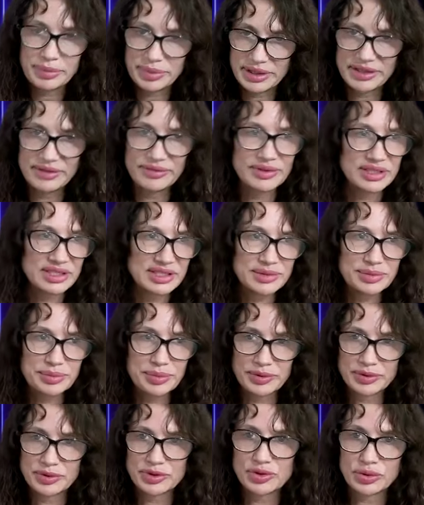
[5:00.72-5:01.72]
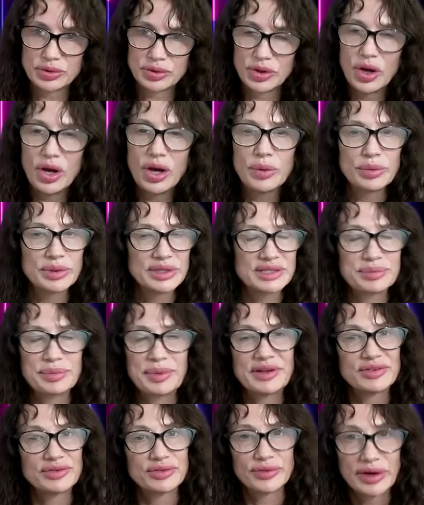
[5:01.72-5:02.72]
I believe in spiritual law, what's
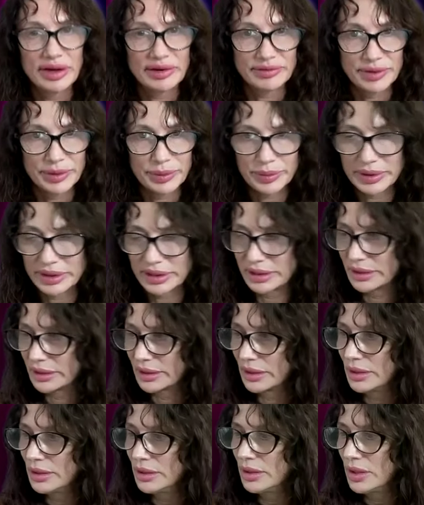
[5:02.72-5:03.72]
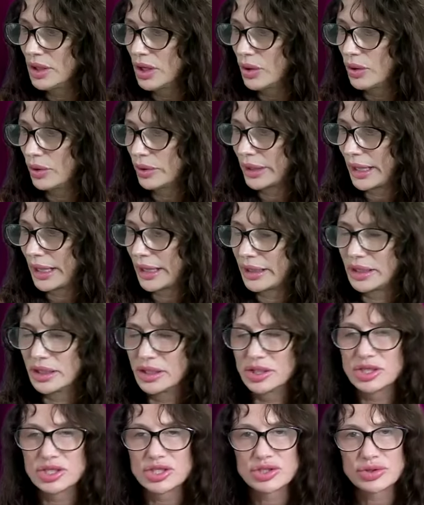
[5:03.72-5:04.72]
best for everyone. Okay,
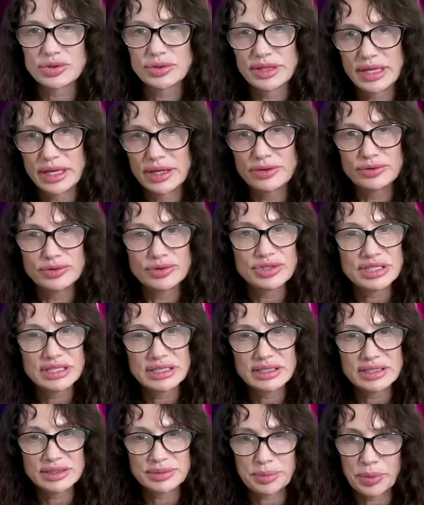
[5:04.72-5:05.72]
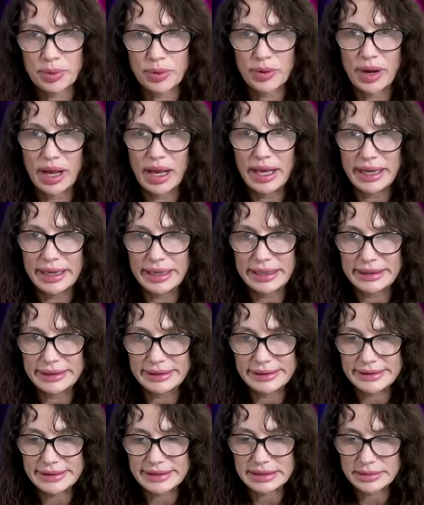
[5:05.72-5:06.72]
so the energy is
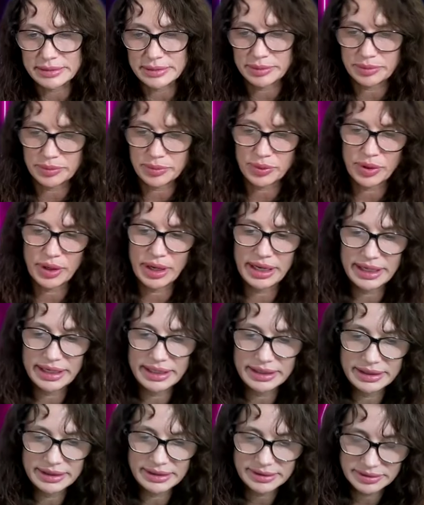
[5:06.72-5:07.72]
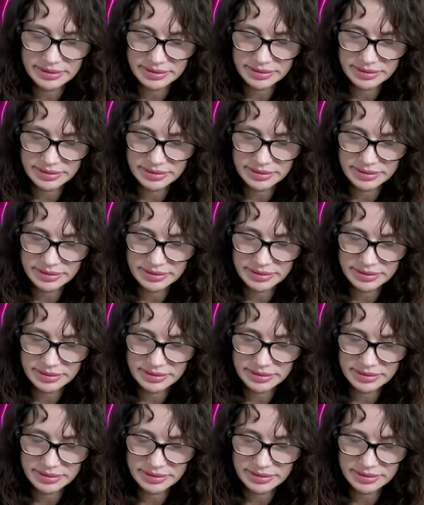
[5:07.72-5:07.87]
pride. Pride.